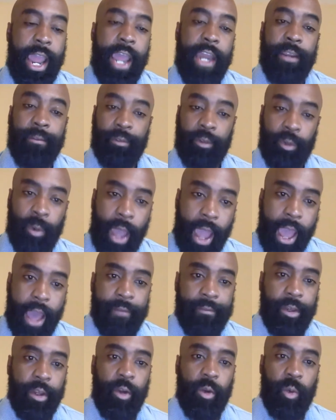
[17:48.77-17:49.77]
And if you
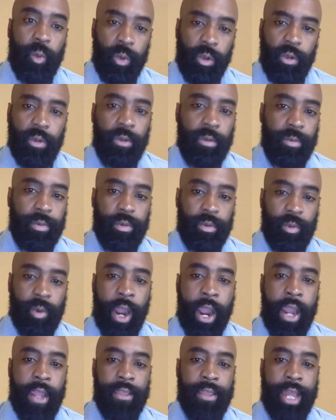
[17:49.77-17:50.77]
have a group,
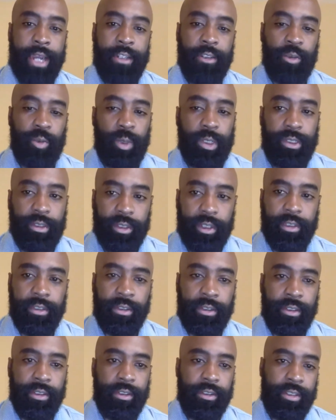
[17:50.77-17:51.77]
right, that is
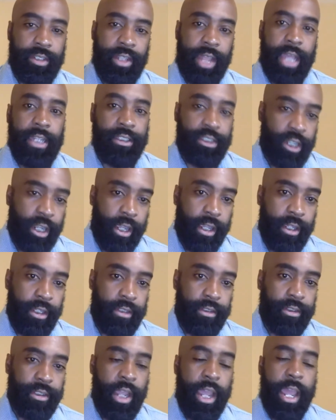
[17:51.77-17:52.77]
resistant to that
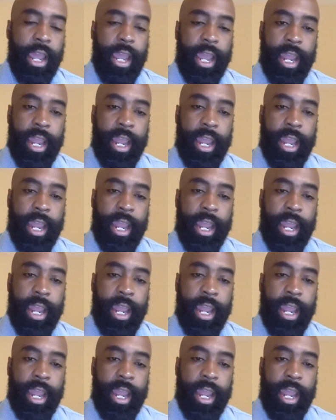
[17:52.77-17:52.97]
change